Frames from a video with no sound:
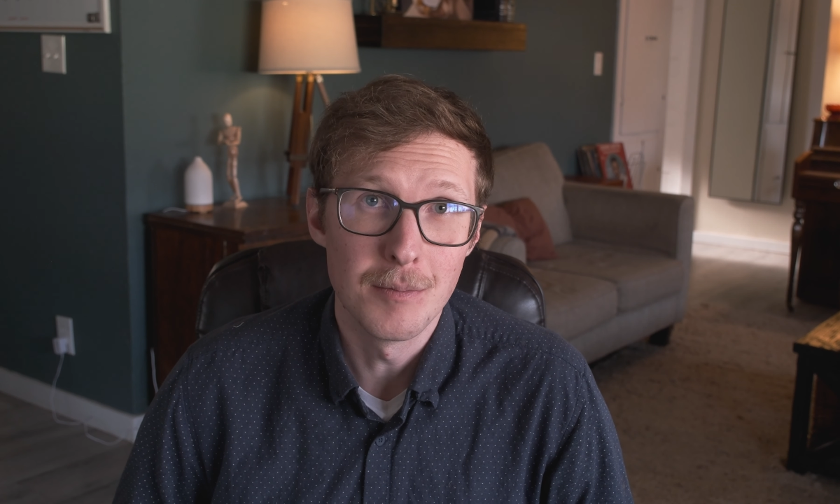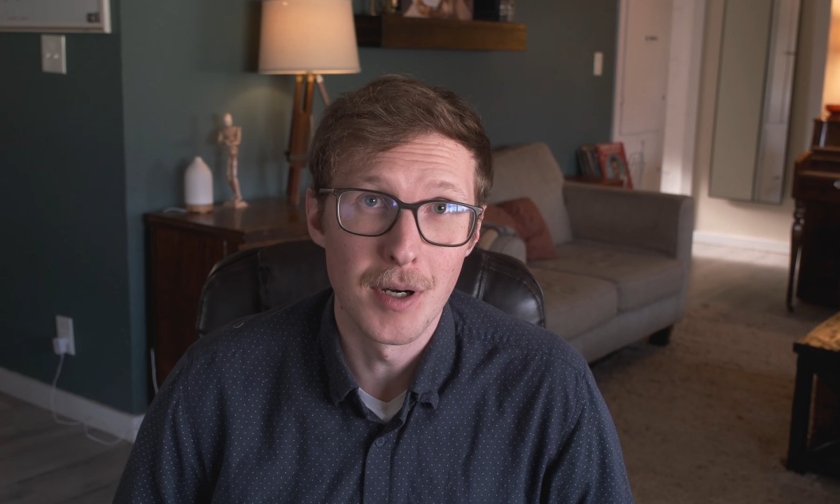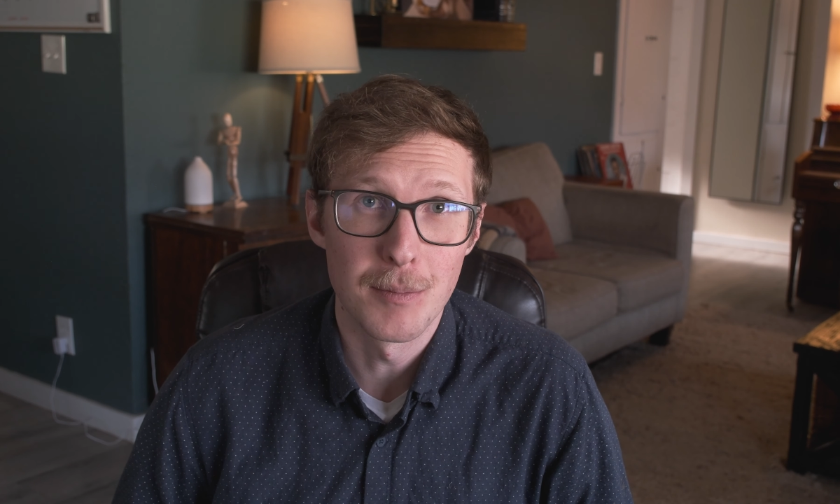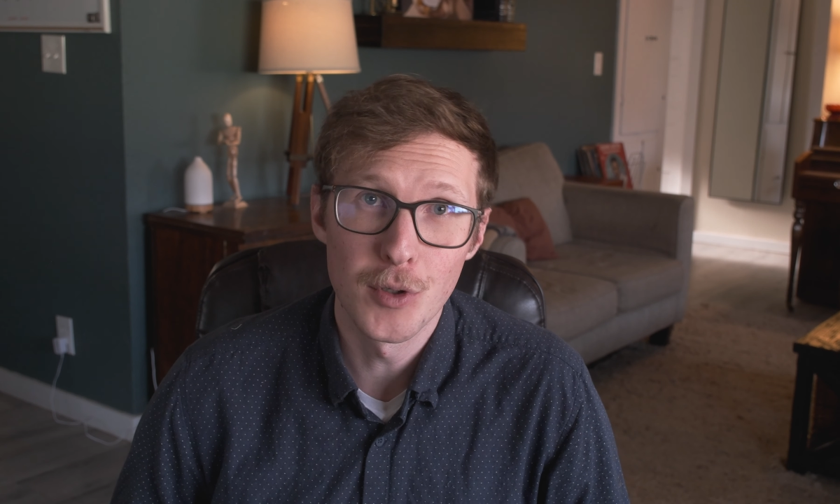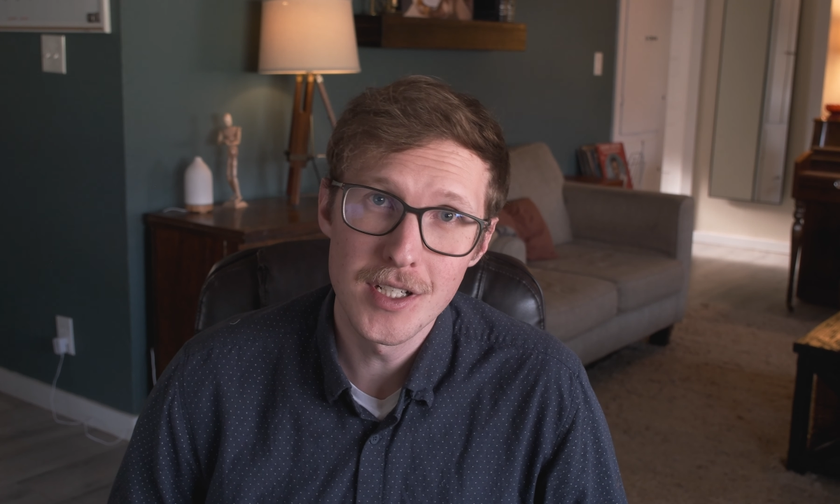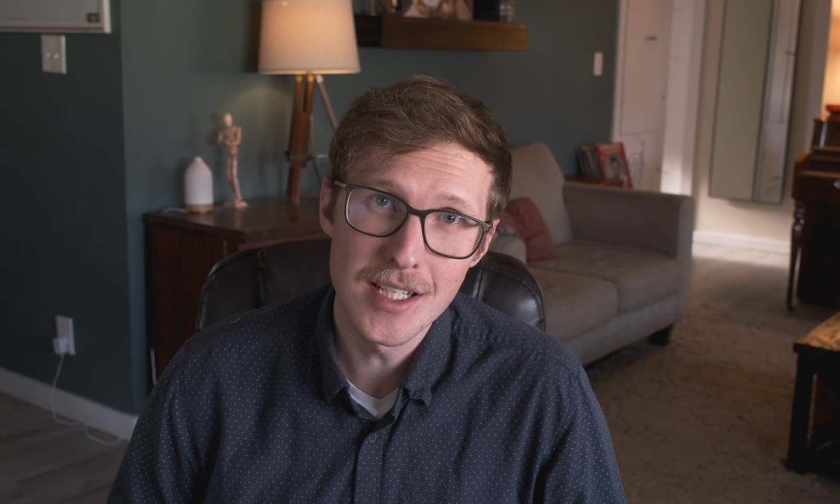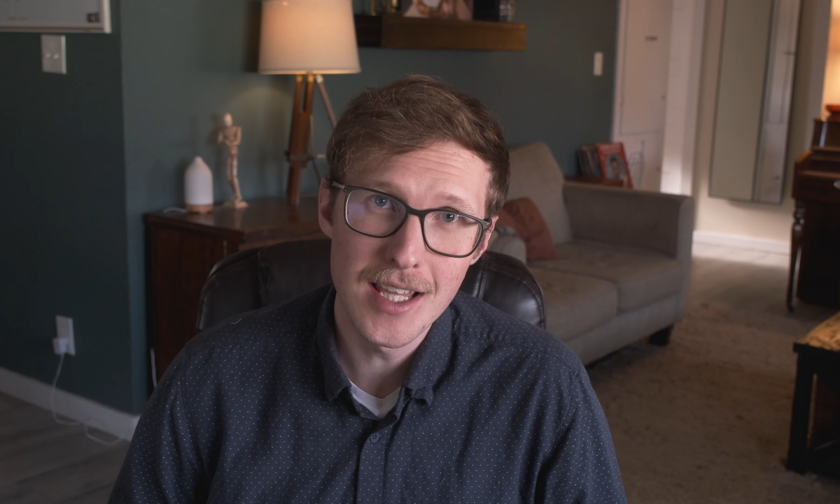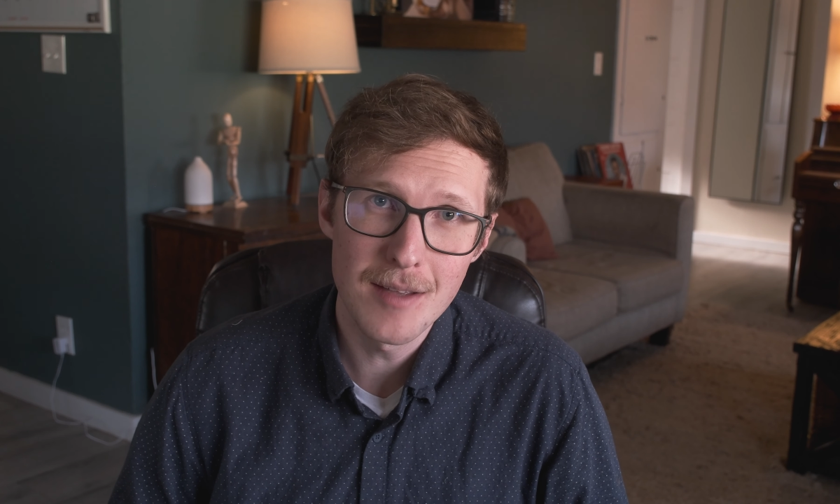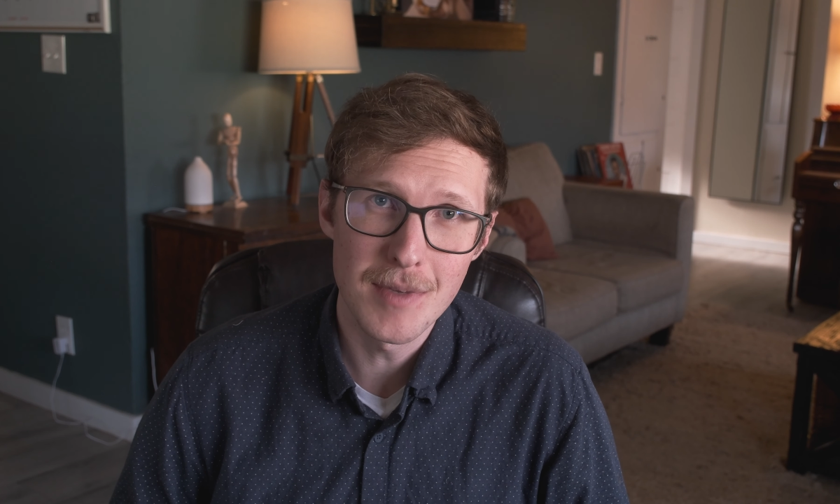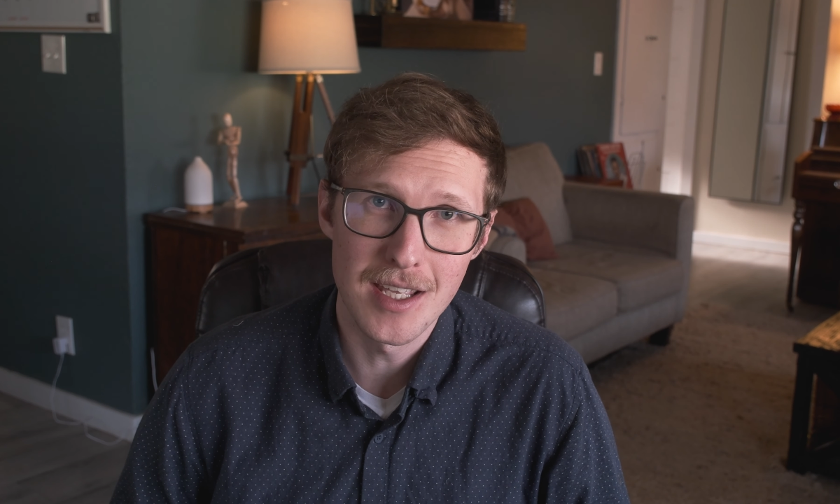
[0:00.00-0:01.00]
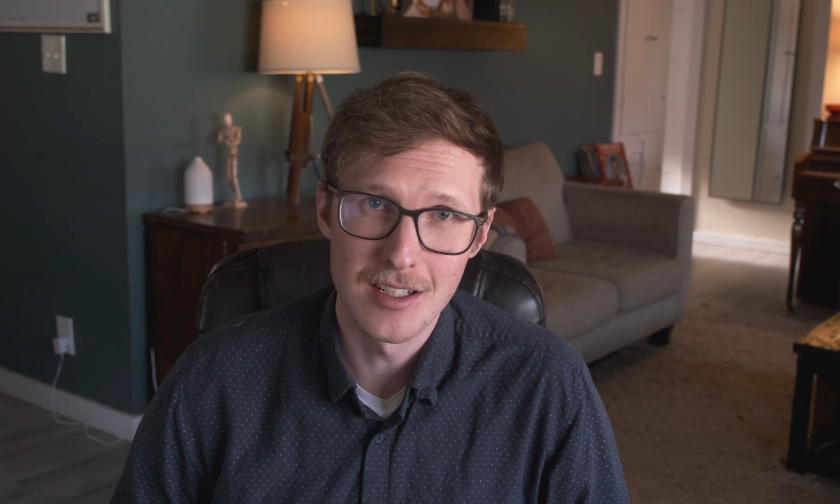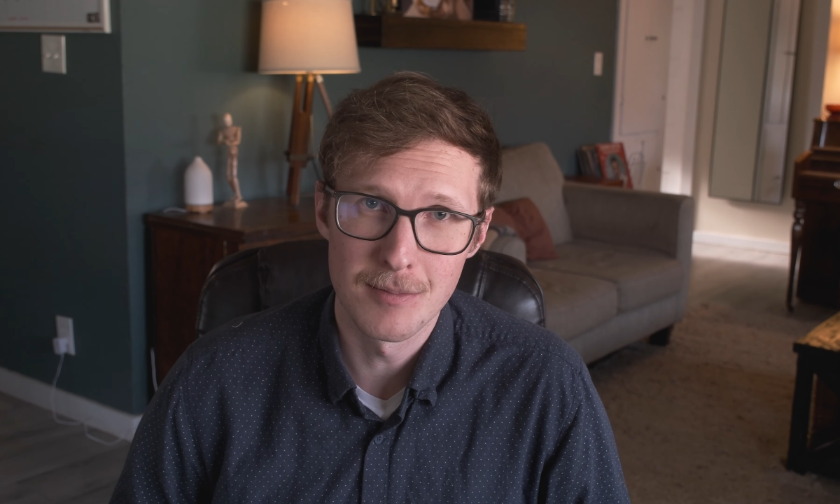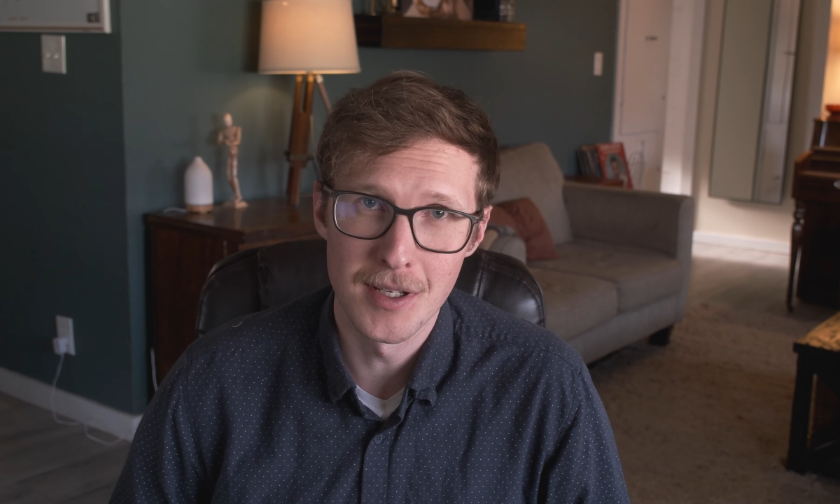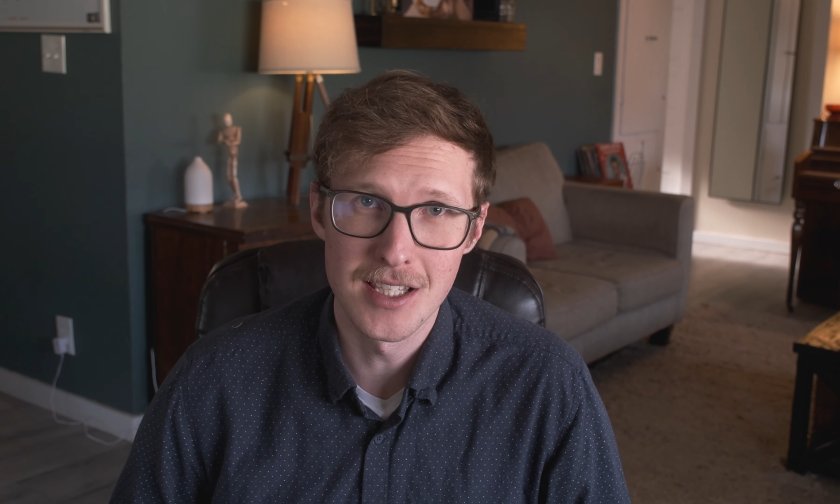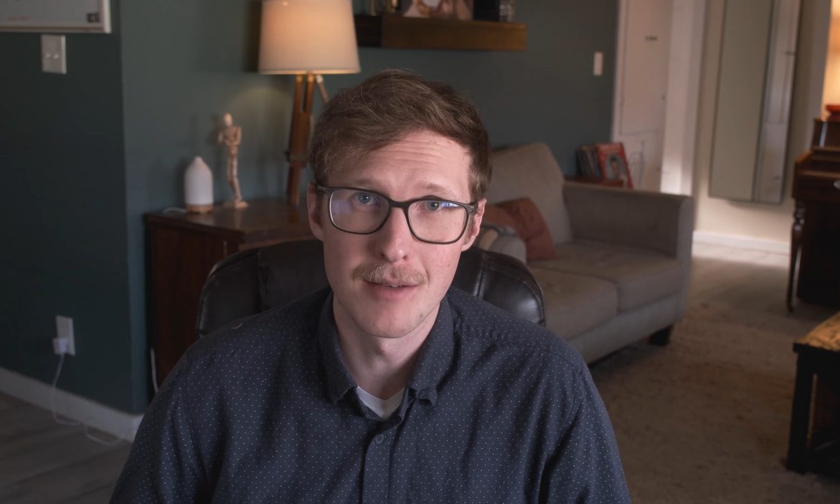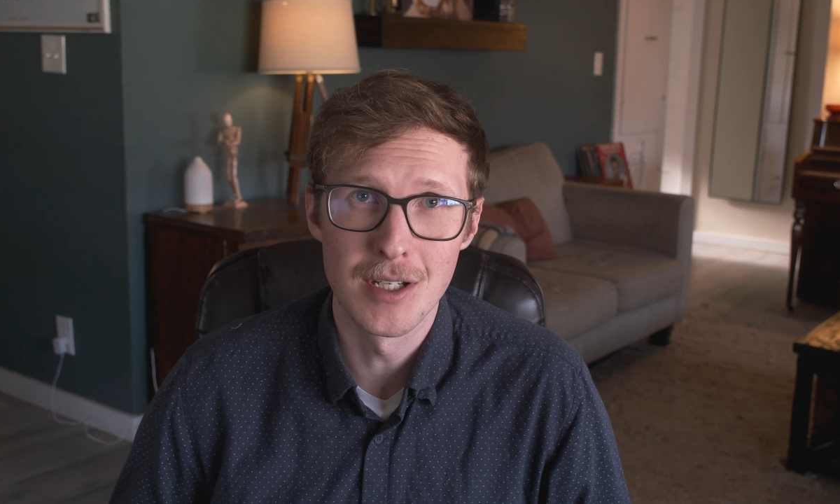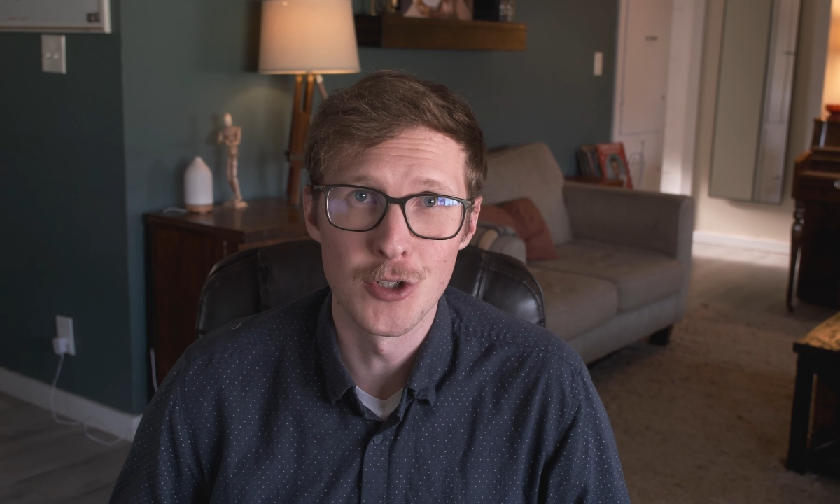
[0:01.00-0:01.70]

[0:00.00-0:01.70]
but printing them and displaying them